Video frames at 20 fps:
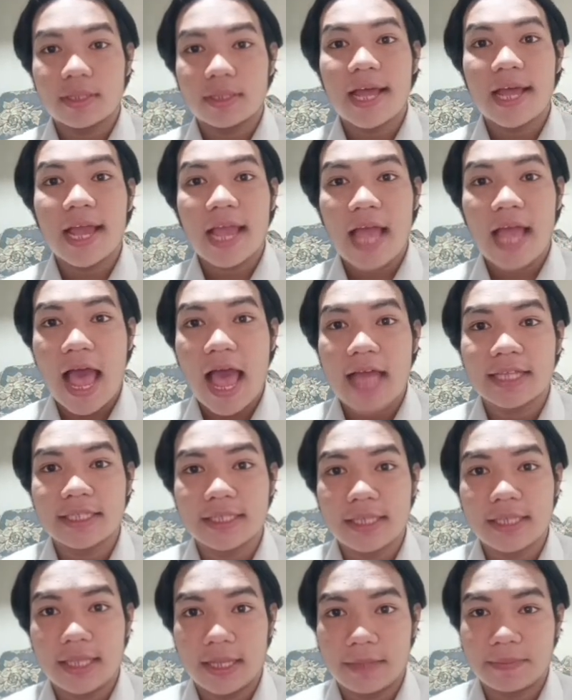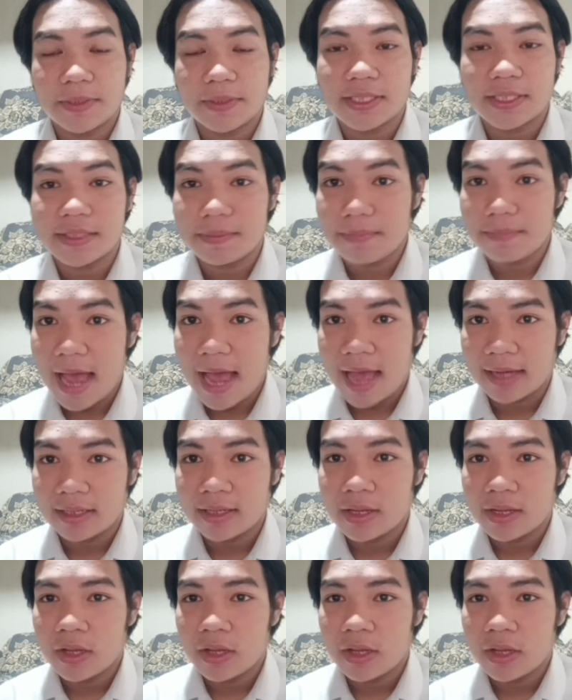the cat sleeps in the mat.